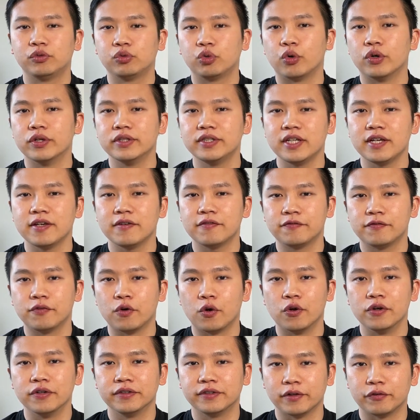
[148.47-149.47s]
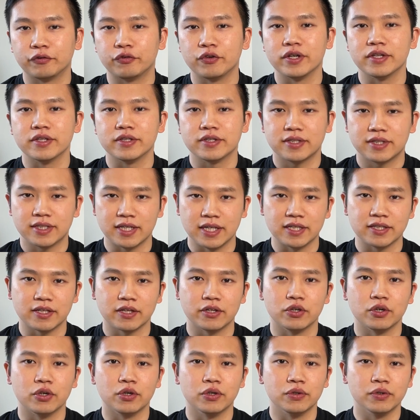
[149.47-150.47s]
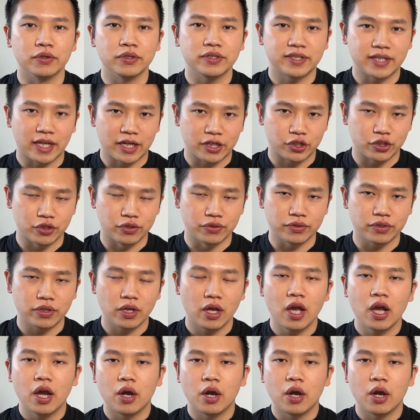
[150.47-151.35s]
24 different seasonal sections,